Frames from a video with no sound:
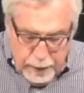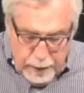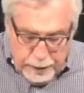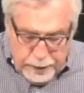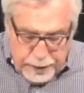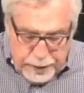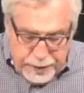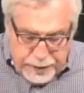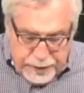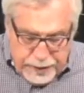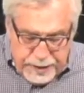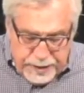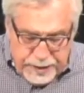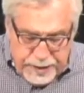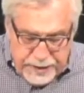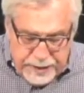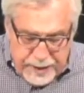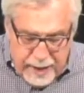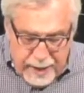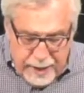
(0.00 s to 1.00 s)
Jesus
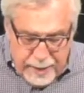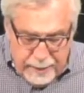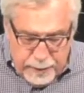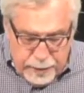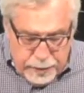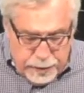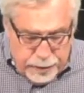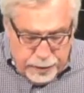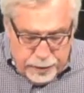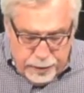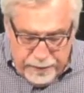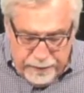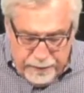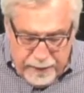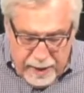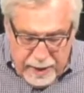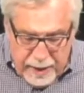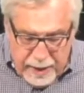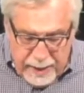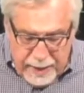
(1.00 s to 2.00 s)
says, I am the true
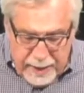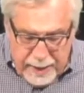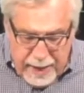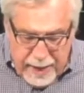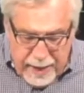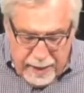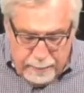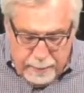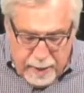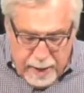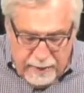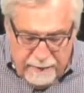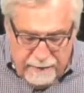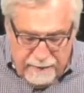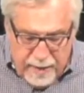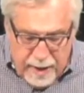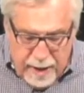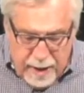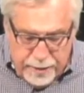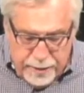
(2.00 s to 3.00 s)
vine, and my
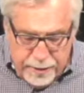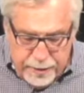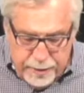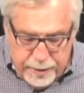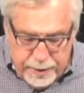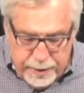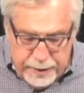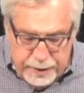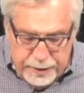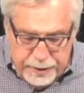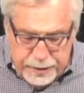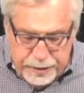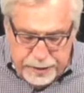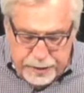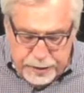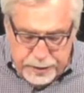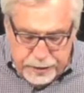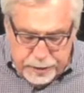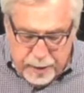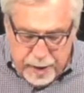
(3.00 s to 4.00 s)
Father is the,
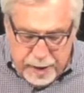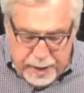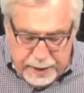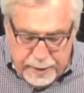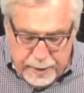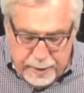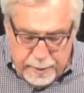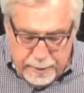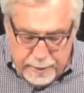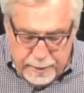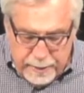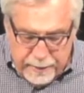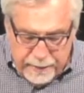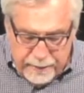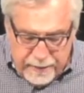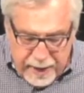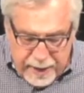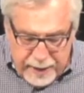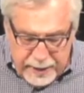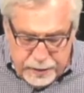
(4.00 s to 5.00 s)
dry, the
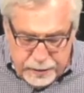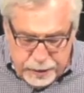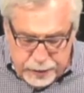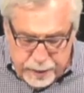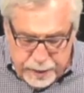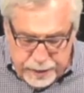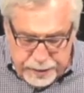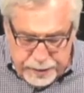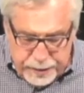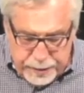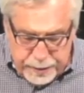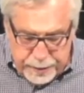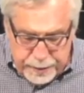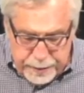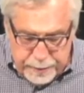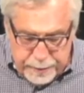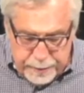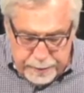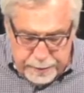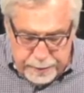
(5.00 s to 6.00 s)
vine dresser.
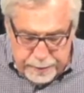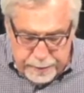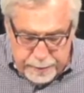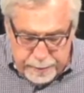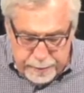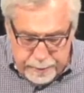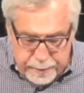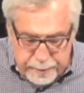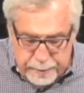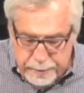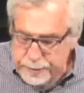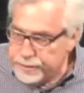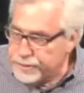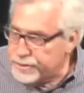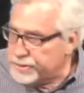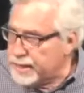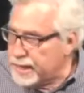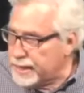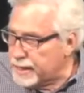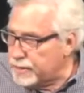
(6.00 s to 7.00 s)

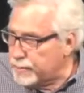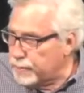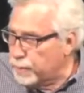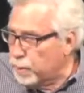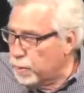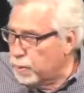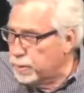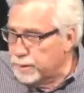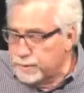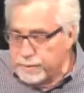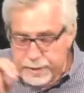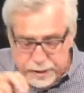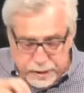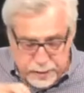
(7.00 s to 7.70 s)
Second role in this